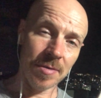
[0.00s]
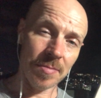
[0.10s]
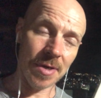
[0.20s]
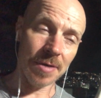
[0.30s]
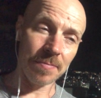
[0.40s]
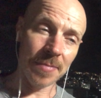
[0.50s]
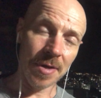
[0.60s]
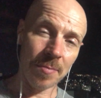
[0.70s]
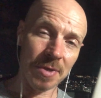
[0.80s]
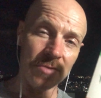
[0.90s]
but
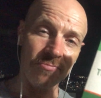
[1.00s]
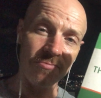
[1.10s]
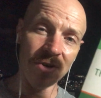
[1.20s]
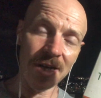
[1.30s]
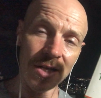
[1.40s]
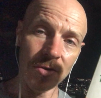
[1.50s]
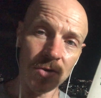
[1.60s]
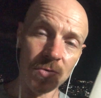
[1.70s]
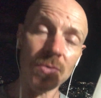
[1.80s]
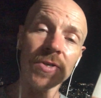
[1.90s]
it's really
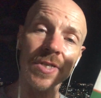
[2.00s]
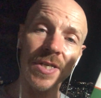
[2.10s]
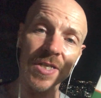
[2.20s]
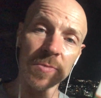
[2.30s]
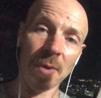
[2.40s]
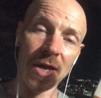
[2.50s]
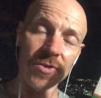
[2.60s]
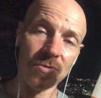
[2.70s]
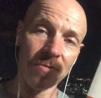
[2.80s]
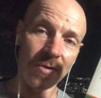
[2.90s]
useful because it
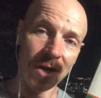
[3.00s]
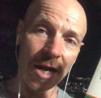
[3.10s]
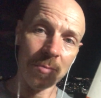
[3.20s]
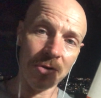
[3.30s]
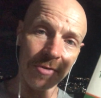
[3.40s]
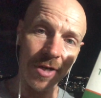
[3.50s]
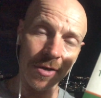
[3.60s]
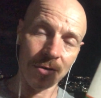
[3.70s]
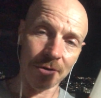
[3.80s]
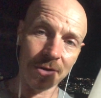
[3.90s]
expands your vocabulary a
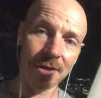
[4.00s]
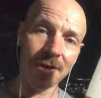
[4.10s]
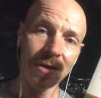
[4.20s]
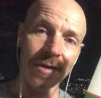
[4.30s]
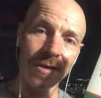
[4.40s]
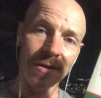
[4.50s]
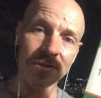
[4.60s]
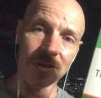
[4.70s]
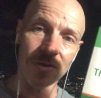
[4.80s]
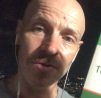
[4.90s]
lot.
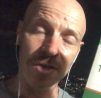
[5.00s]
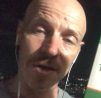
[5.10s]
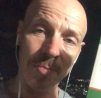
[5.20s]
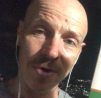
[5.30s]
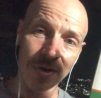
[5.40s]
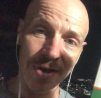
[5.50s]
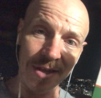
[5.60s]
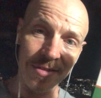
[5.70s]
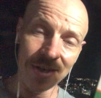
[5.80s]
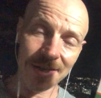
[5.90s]
So using a book like
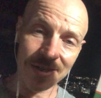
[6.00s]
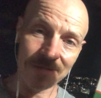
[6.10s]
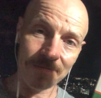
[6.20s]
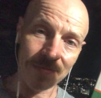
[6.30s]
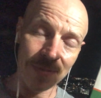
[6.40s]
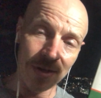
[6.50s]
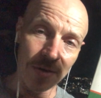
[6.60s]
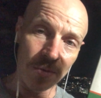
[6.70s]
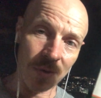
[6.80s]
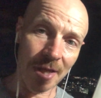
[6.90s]
this
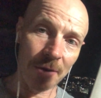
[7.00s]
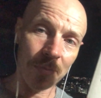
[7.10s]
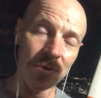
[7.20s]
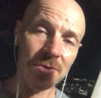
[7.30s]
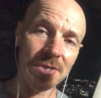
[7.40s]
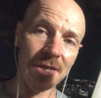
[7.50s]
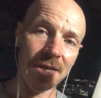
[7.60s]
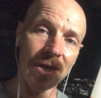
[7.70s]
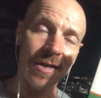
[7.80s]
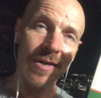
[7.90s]
will help you
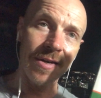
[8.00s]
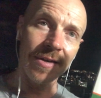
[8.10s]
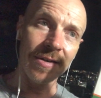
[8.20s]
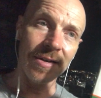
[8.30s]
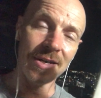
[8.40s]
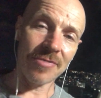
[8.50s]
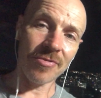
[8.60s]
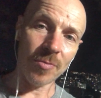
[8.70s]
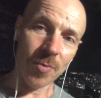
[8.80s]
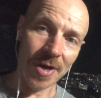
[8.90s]
see
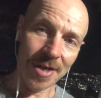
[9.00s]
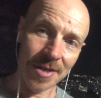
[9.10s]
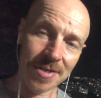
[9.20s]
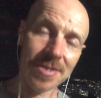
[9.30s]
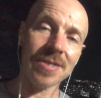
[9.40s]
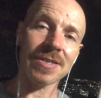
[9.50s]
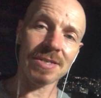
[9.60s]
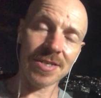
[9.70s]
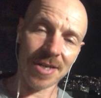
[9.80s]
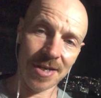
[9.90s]
different ways to
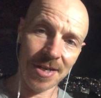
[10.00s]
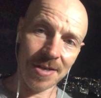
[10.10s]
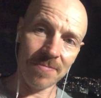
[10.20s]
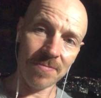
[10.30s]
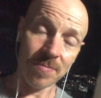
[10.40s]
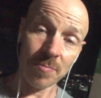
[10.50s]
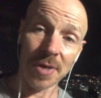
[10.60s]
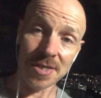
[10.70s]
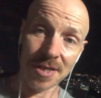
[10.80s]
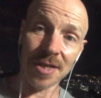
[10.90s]
say
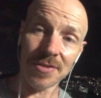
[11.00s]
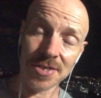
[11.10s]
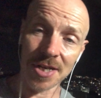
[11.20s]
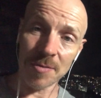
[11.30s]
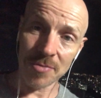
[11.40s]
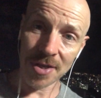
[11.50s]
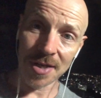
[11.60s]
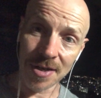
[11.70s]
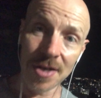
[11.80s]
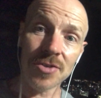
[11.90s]
basically the same thing,
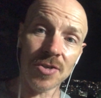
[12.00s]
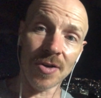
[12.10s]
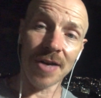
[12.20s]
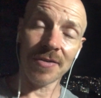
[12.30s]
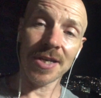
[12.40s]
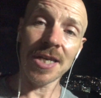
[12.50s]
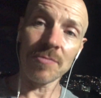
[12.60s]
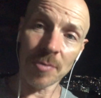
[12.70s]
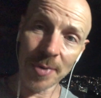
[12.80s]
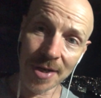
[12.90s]
so you don't have to keep
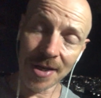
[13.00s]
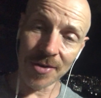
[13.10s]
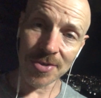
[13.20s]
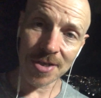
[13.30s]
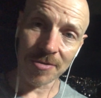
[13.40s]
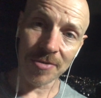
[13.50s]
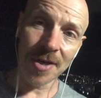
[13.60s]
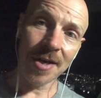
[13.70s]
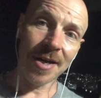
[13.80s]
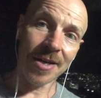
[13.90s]
repeating yourself,
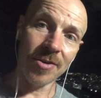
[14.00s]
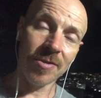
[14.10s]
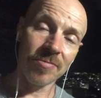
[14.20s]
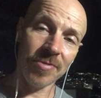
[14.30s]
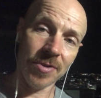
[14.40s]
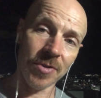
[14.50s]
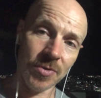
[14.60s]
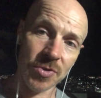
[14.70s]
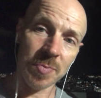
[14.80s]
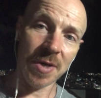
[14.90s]
and you can feel
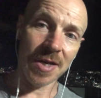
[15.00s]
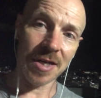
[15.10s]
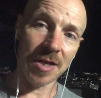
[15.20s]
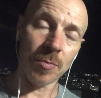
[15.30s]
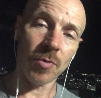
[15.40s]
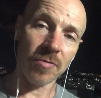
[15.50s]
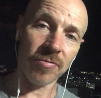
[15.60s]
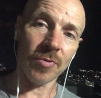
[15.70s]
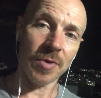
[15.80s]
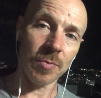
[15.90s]
you're speaking in a more
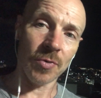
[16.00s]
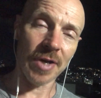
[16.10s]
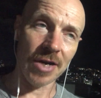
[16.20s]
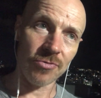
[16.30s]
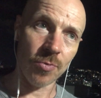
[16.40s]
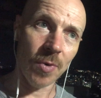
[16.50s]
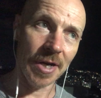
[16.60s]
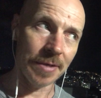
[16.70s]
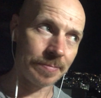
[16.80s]
fluid, more natural way.